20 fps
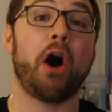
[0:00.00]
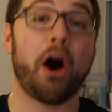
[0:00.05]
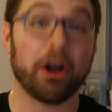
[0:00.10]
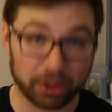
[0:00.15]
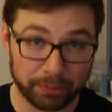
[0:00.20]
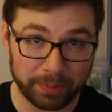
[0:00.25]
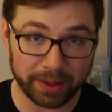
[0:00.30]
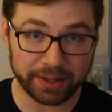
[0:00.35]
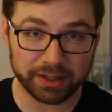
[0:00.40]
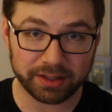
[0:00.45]

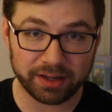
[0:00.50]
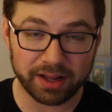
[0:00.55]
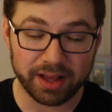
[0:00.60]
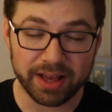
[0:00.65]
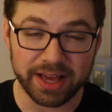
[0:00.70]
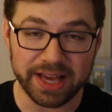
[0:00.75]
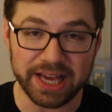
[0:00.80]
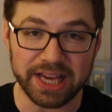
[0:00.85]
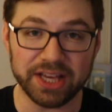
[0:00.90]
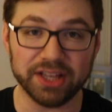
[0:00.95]
automated
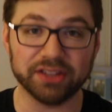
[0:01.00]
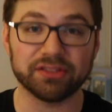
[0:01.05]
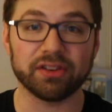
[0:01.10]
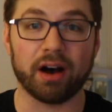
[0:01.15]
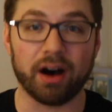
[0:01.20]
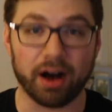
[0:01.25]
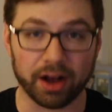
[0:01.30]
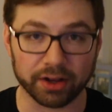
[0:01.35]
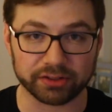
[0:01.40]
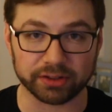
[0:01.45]

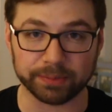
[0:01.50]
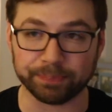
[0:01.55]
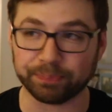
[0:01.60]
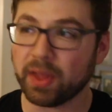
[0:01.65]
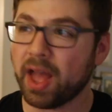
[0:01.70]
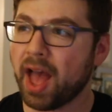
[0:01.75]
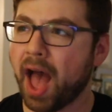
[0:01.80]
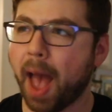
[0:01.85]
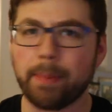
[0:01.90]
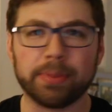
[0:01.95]
is awesome.
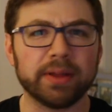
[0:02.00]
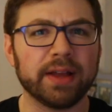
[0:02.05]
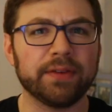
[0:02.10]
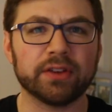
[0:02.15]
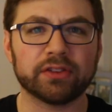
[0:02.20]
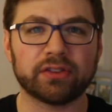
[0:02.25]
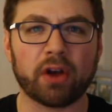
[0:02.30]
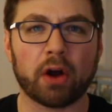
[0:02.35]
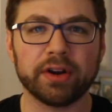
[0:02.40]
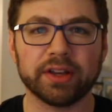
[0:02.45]
I believe
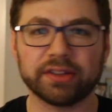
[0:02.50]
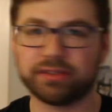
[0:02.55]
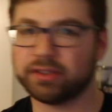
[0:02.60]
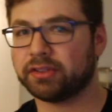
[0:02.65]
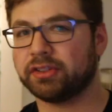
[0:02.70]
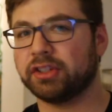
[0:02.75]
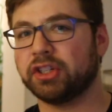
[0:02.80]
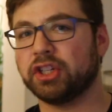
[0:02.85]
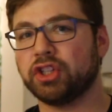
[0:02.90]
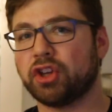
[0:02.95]
this already
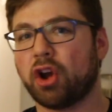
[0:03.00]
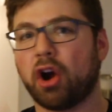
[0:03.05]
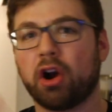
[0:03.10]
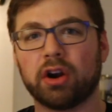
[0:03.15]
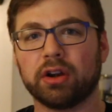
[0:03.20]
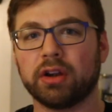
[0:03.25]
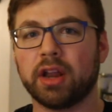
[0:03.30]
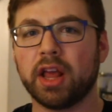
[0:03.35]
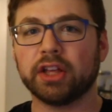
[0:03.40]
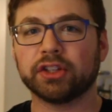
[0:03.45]
exists in
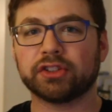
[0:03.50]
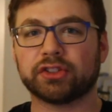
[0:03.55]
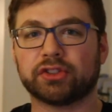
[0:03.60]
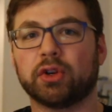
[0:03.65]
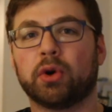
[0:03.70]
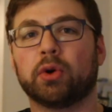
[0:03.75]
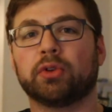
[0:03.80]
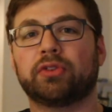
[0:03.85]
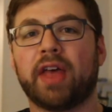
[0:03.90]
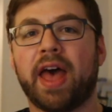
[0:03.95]
Yarn,
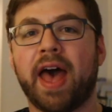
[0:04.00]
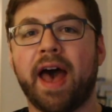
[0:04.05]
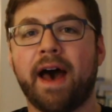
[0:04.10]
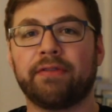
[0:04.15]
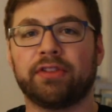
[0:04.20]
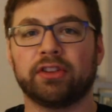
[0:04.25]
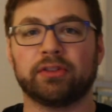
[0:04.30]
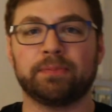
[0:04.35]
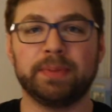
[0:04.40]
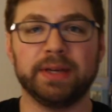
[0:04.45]
so to
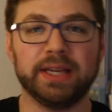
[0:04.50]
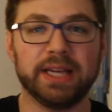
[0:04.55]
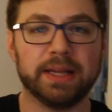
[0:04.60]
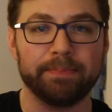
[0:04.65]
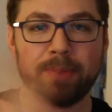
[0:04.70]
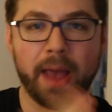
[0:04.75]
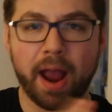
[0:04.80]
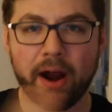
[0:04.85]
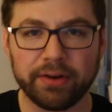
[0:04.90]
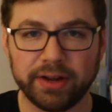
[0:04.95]
have this be
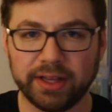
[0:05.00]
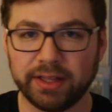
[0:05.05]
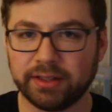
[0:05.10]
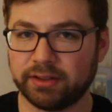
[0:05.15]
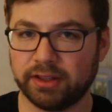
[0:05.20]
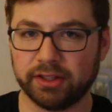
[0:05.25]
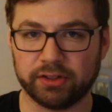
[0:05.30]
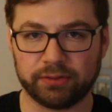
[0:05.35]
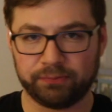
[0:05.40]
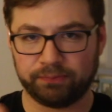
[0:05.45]
in parity,
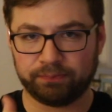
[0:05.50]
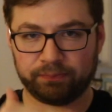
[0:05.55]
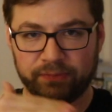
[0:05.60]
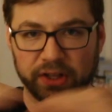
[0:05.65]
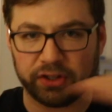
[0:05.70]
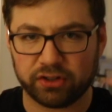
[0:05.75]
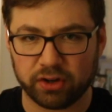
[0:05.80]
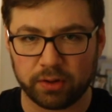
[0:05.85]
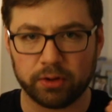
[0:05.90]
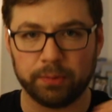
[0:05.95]
this
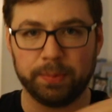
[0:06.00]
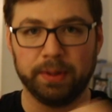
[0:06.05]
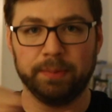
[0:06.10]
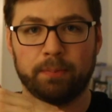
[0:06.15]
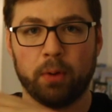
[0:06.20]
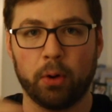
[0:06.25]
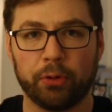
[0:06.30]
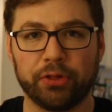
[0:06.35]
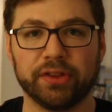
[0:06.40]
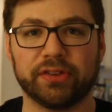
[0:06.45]
feature to be
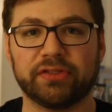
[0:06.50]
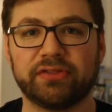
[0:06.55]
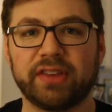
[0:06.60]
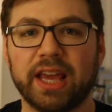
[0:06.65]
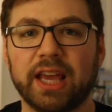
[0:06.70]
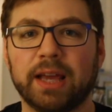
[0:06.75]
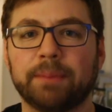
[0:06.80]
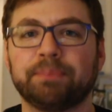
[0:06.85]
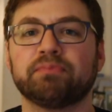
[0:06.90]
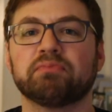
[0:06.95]
both the
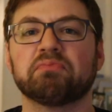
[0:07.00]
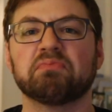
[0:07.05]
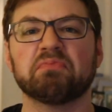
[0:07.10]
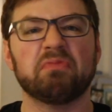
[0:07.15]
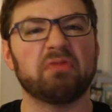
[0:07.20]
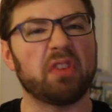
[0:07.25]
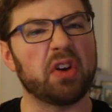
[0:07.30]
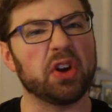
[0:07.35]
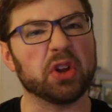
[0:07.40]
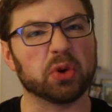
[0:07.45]
same.
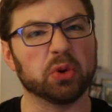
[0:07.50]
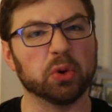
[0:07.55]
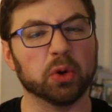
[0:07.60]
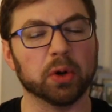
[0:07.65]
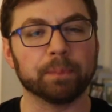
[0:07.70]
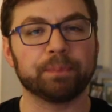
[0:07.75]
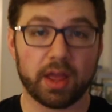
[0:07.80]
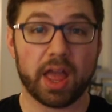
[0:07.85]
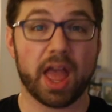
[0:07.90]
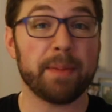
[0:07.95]
Very
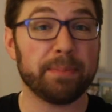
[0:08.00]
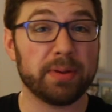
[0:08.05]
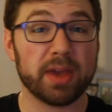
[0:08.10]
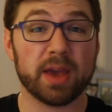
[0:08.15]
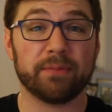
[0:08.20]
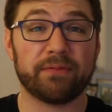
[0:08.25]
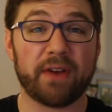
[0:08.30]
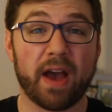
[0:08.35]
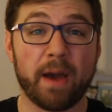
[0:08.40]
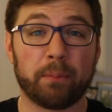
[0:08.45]
cool.
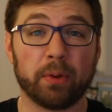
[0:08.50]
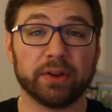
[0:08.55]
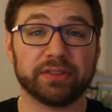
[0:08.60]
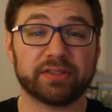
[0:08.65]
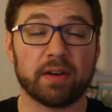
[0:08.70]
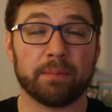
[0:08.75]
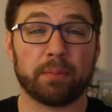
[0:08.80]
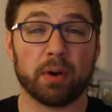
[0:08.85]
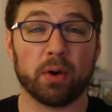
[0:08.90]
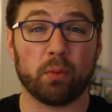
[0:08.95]
NPM
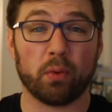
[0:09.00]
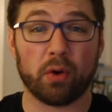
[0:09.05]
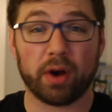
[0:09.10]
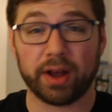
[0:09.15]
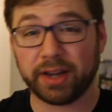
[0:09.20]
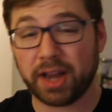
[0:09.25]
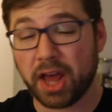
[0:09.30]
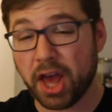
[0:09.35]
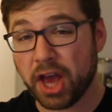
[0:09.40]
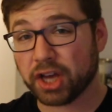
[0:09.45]

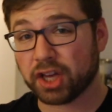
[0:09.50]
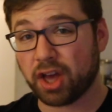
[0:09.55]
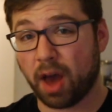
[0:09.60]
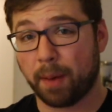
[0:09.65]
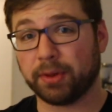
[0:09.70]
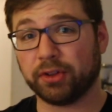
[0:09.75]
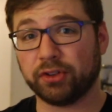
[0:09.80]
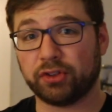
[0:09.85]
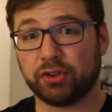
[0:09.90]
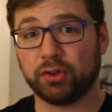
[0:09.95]
5.7.1
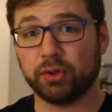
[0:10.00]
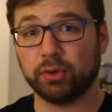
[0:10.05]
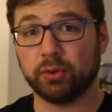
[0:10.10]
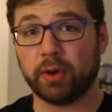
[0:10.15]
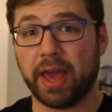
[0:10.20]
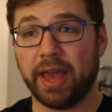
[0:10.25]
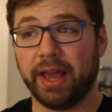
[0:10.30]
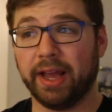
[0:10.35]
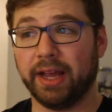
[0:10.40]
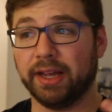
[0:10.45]
coming
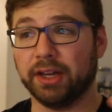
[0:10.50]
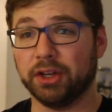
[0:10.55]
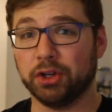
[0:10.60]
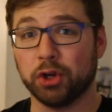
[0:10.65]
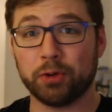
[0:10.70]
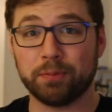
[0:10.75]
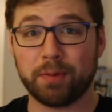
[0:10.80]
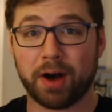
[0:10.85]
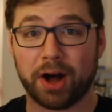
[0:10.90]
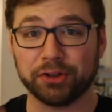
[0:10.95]
to a
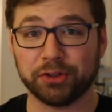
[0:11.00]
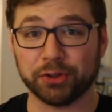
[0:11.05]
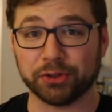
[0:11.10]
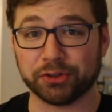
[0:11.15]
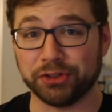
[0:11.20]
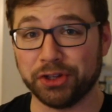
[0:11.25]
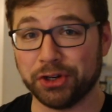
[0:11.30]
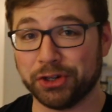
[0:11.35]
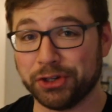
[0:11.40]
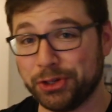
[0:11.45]
node
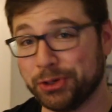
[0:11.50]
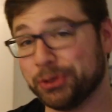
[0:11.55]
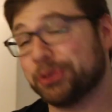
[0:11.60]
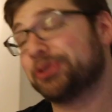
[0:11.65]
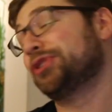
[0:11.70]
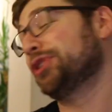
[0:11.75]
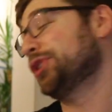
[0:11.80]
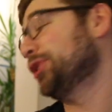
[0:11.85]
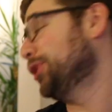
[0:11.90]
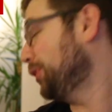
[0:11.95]
modules near you
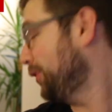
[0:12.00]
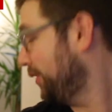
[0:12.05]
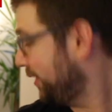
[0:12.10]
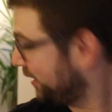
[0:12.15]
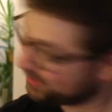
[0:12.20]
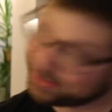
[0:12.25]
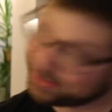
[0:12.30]
soon.